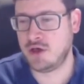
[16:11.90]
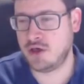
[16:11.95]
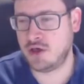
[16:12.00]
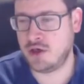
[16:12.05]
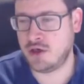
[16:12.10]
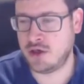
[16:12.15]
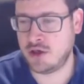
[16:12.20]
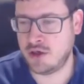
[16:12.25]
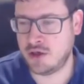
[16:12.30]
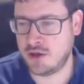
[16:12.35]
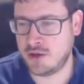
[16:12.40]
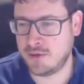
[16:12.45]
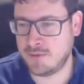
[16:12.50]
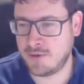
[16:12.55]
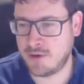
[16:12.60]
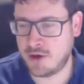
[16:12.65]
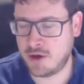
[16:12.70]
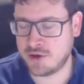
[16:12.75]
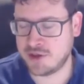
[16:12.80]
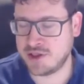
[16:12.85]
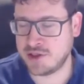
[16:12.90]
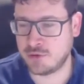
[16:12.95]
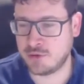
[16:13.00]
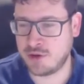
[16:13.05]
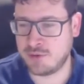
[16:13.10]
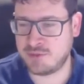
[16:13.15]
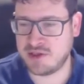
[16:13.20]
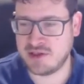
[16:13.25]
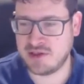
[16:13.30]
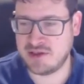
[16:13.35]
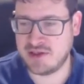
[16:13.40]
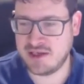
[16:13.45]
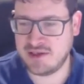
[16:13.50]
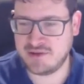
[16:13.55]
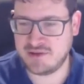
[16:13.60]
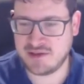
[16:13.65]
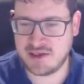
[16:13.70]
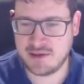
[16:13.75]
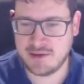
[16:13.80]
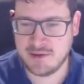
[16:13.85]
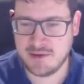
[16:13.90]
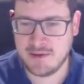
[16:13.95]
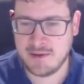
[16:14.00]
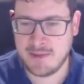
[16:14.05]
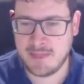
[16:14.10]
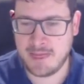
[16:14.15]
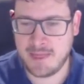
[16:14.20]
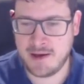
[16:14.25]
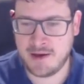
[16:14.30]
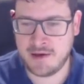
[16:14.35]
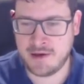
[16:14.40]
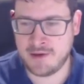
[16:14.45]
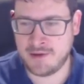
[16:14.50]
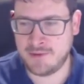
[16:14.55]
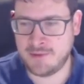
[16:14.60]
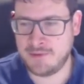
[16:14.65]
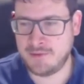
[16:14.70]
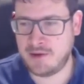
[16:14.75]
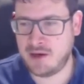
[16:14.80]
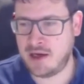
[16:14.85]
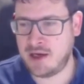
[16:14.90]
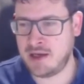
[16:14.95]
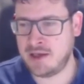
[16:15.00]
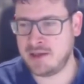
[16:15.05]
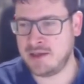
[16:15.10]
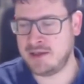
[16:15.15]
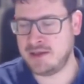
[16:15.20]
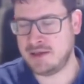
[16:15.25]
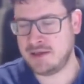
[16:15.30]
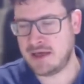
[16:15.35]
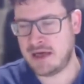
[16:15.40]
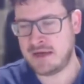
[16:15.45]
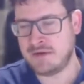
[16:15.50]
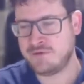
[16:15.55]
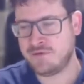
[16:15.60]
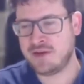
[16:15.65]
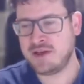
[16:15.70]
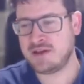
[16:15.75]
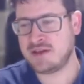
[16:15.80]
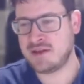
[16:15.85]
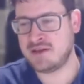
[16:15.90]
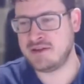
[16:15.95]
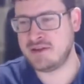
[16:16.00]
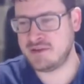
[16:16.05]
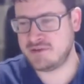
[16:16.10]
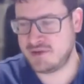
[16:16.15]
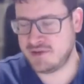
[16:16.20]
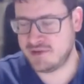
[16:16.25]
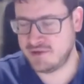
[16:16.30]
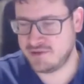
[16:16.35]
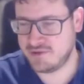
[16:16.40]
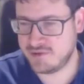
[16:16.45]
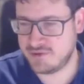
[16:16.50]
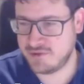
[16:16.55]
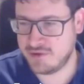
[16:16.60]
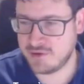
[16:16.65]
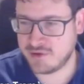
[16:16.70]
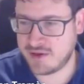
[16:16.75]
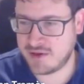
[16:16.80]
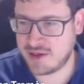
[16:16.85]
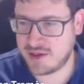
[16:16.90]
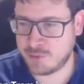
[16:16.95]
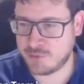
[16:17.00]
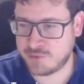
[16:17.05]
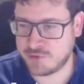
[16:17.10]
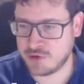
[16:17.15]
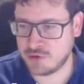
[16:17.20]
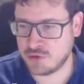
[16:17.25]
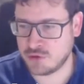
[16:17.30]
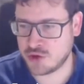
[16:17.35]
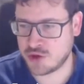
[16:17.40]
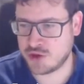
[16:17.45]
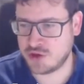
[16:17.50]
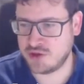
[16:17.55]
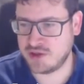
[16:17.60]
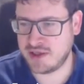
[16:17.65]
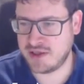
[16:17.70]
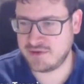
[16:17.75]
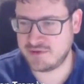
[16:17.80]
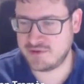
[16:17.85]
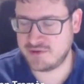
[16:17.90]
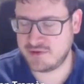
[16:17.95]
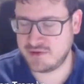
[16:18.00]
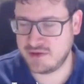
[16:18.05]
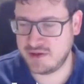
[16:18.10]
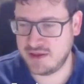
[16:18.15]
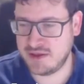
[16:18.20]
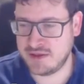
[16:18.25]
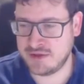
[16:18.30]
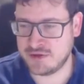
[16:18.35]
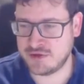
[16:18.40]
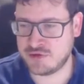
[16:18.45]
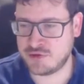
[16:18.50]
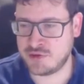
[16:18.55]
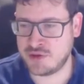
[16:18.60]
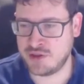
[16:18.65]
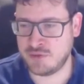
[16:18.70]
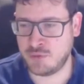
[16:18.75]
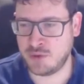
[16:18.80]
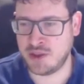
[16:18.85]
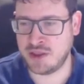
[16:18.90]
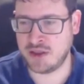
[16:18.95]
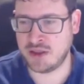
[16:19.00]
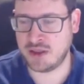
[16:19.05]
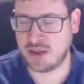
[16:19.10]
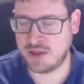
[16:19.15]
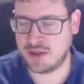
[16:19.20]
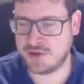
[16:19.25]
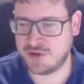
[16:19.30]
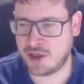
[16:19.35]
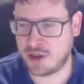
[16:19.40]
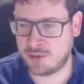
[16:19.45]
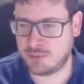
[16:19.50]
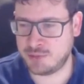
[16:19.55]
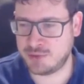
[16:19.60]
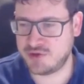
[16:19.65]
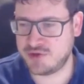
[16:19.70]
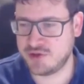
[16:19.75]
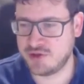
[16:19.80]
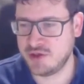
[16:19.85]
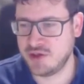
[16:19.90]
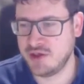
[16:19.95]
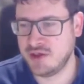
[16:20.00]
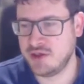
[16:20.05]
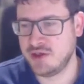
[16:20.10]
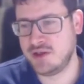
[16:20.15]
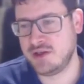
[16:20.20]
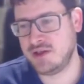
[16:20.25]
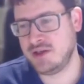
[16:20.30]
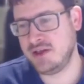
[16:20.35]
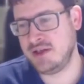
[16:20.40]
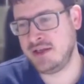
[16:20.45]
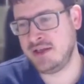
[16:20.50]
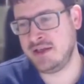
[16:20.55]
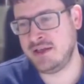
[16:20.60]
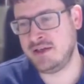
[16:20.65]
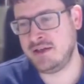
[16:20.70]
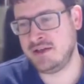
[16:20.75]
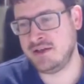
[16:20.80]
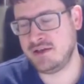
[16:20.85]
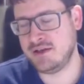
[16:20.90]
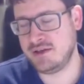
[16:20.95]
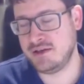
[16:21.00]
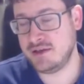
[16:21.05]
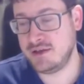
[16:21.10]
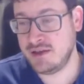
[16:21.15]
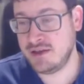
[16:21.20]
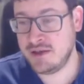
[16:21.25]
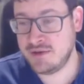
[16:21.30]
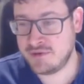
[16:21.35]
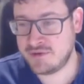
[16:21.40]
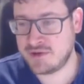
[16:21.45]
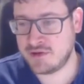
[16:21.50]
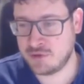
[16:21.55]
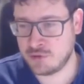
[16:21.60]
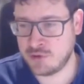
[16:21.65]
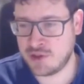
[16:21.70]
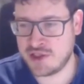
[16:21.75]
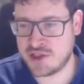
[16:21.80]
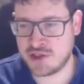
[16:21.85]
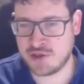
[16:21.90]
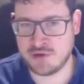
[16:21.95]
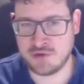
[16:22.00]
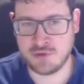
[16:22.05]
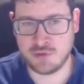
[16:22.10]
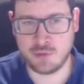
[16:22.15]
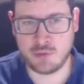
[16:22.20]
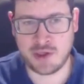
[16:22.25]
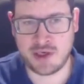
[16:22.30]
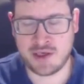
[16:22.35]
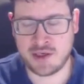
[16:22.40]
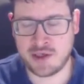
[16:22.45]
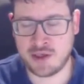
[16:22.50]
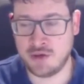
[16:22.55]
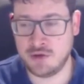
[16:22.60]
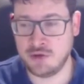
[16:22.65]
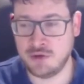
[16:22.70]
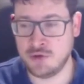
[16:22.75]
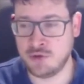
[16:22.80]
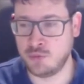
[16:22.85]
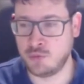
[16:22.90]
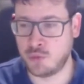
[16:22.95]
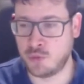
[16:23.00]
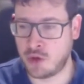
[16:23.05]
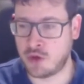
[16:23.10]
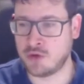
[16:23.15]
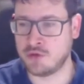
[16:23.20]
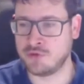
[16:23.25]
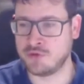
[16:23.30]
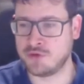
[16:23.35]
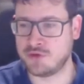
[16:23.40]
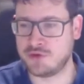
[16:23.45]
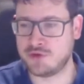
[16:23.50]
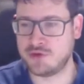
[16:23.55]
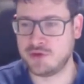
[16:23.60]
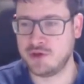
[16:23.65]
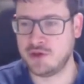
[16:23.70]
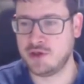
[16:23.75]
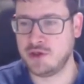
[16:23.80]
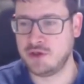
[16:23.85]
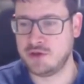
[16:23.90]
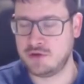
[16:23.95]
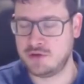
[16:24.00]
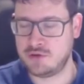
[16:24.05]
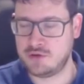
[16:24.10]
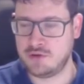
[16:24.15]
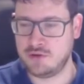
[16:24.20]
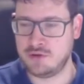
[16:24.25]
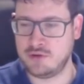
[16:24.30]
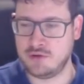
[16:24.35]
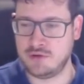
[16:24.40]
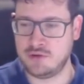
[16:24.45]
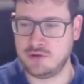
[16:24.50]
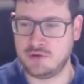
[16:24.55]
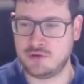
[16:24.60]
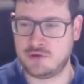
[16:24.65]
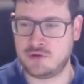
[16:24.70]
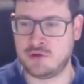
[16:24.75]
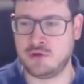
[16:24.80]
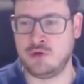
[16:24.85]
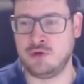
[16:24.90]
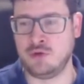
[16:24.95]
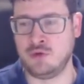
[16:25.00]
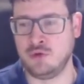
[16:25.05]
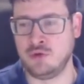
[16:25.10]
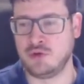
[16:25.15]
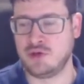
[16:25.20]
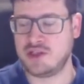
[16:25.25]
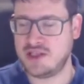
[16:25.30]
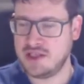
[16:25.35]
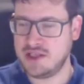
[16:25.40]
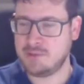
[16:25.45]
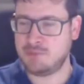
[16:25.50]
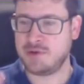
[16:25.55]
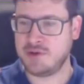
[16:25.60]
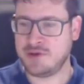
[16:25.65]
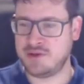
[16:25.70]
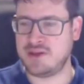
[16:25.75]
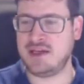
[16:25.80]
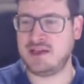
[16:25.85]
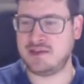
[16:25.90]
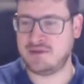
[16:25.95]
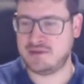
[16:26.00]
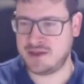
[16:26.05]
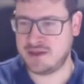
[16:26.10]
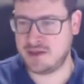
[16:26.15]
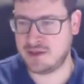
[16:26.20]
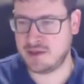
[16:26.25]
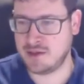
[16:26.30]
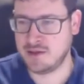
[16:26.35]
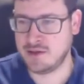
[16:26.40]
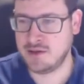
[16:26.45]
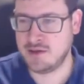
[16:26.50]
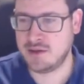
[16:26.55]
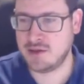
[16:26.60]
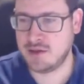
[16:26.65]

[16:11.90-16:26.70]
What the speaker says: encrypted data, I think that this is the type of solution that industry will adopt in situations where you want to keep the data